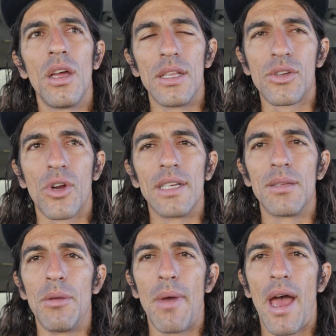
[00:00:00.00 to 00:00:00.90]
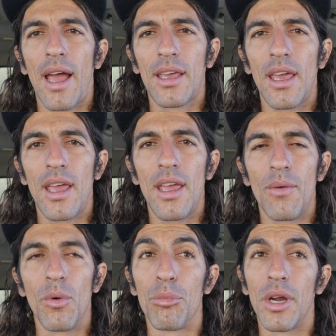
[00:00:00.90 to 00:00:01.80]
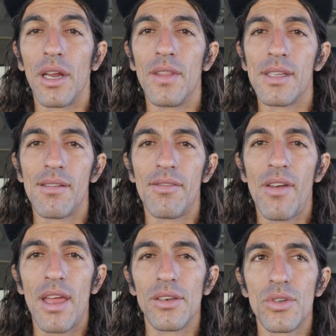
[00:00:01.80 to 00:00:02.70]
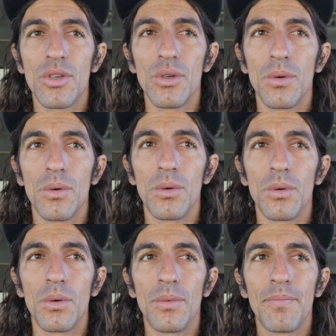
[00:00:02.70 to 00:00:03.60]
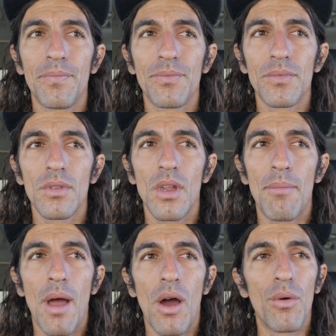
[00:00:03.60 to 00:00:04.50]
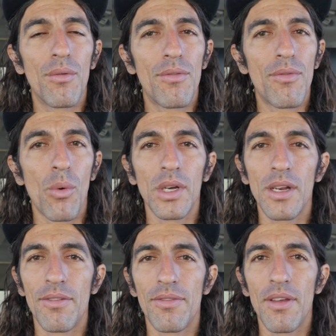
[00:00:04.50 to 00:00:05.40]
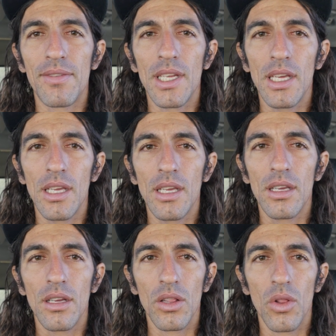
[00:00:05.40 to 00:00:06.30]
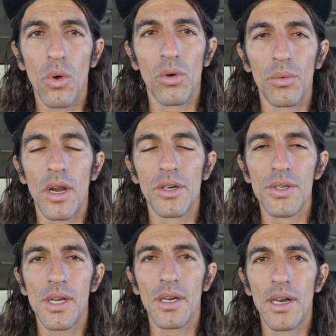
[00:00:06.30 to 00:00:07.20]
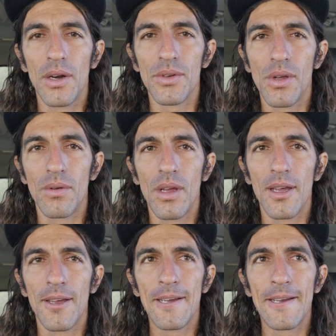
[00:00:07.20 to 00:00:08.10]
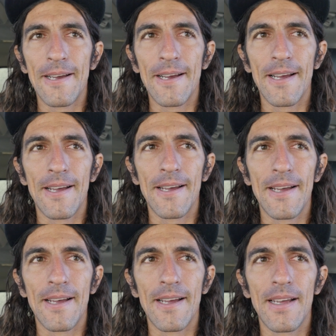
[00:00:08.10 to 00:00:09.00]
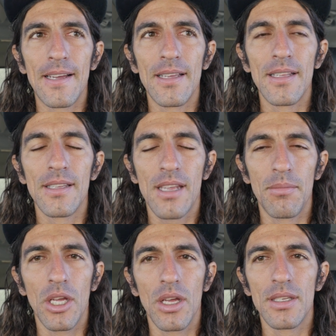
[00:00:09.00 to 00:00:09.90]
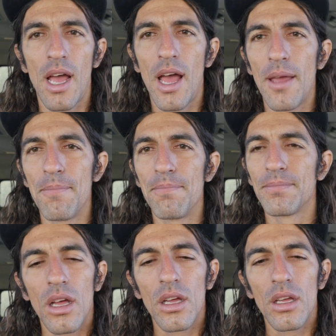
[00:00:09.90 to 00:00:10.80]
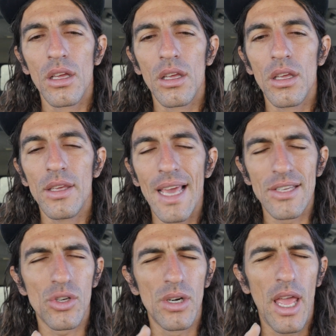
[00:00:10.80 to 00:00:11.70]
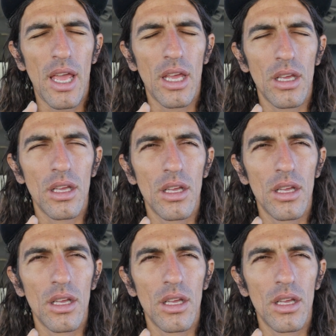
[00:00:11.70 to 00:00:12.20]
It's great to be back, and we're bringing this event to about 40 to 50 local runners here in Arizona. It's gonna be a good time. Yesterday,